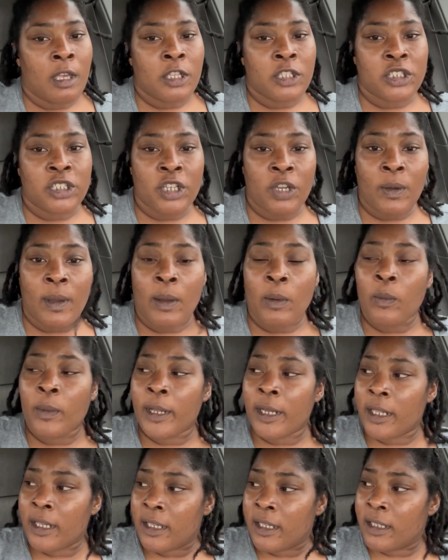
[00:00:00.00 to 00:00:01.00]
so I
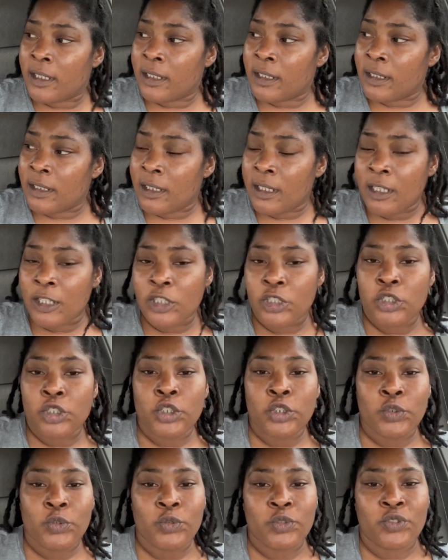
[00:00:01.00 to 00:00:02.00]
went in
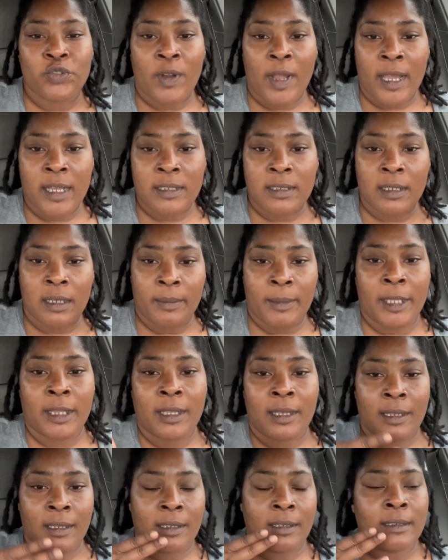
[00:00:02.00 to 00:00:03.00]
to try to get my
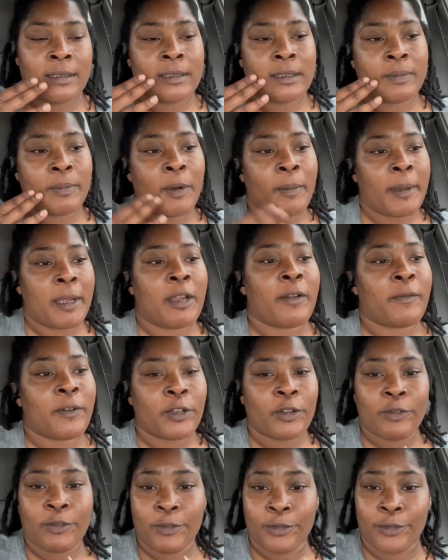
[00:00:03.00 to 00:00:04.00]
things prepared for the
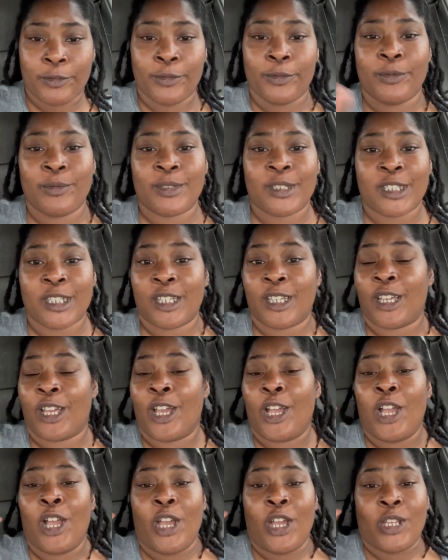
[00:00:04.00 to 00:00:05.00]
cruise, the
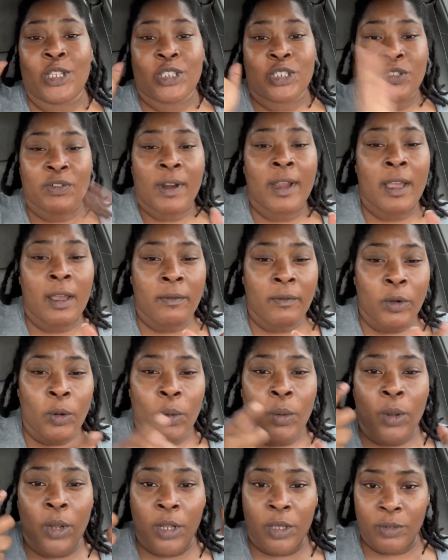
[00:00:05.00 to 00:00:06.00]

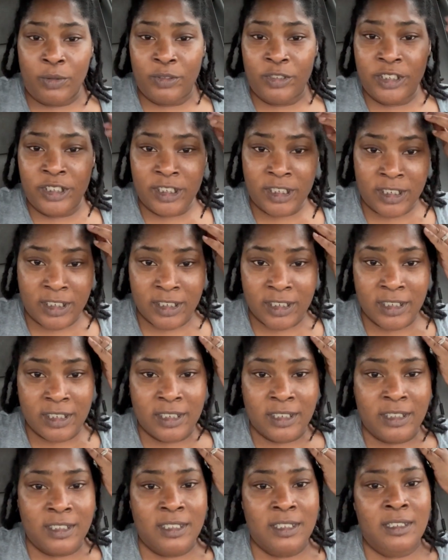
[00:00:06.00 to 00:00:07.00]
travel
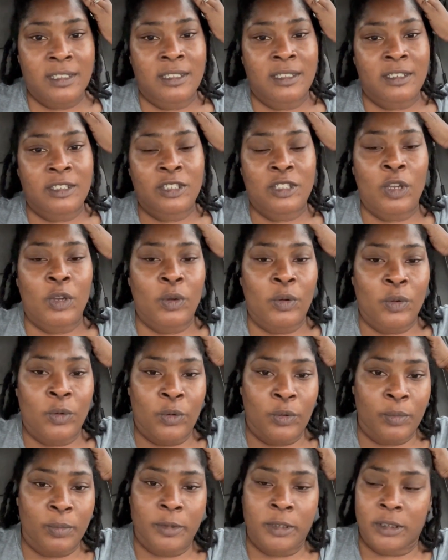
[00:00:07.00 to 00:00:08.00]
lotions, the
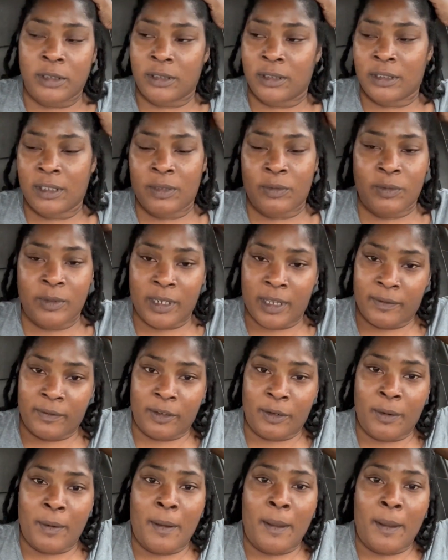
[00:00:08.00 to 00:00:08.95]
soap, the whatever.